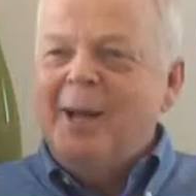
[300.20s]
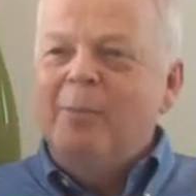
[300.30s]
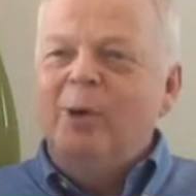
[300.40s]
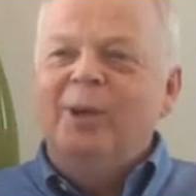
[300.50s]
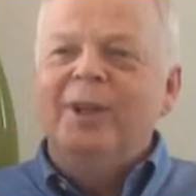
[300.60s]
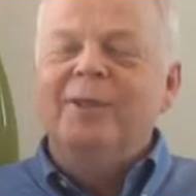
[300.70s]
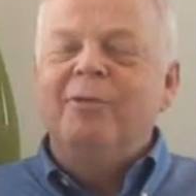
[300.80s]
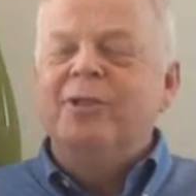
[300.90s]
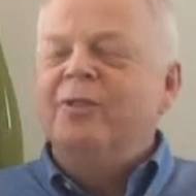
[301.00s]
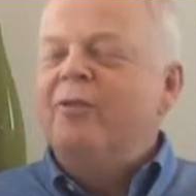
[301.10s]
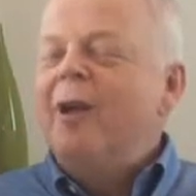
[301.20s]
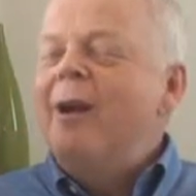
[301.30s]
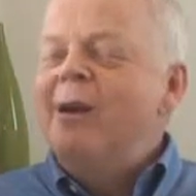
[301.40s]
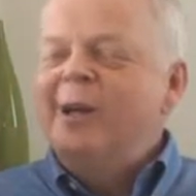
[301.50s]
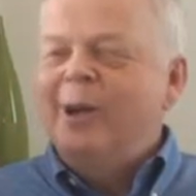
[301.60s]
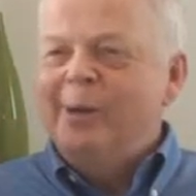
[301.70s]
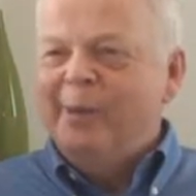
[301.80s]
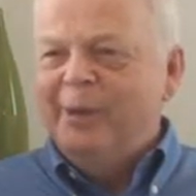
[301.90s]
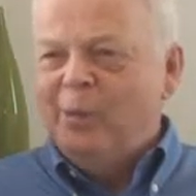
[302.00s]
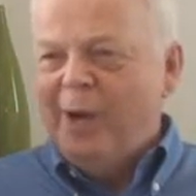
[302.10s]
look, it's very
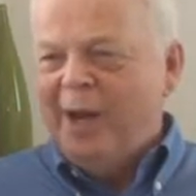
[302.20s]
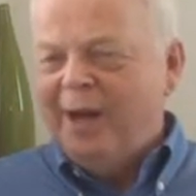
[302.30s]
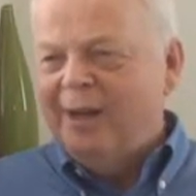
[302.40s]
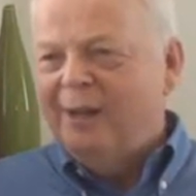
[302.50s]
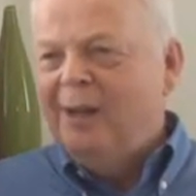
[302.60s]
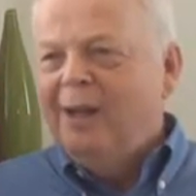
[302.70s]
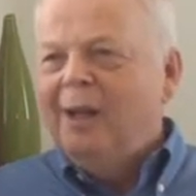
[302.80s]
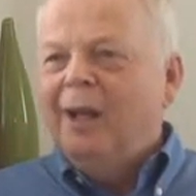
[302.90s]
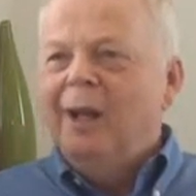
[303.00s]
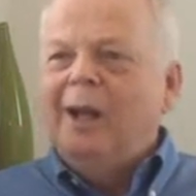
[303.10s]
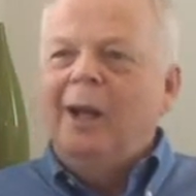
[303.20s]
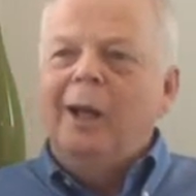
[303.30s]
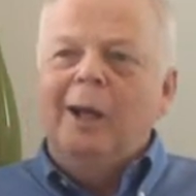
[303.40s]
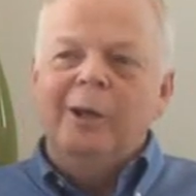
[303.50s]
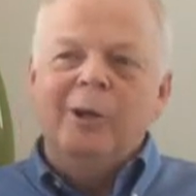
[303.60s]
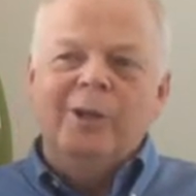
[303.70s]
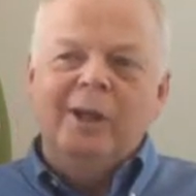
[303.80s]
common when you